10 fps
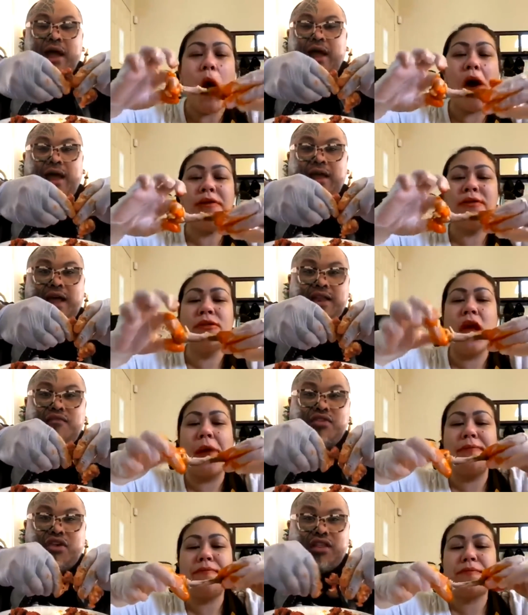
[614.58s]
Speaker 1: I, I, I
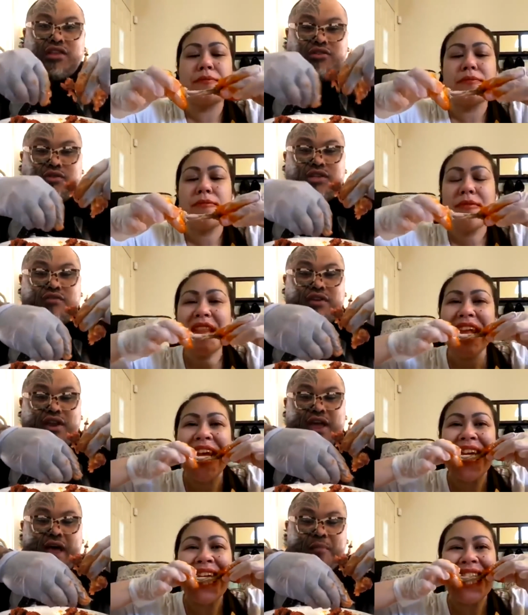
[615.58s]
never thought this was ever
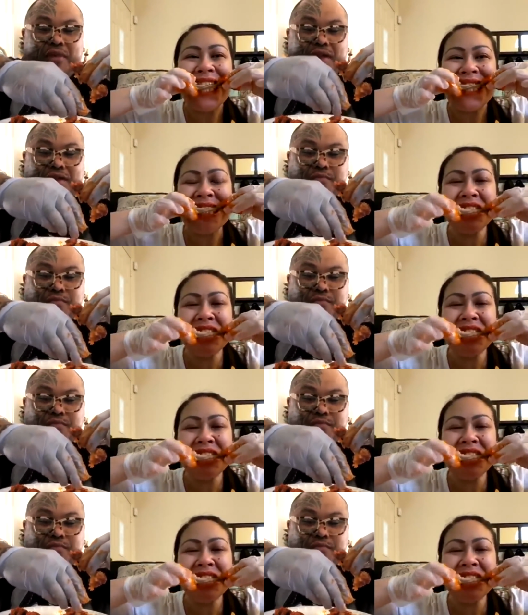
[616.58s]
going to happen.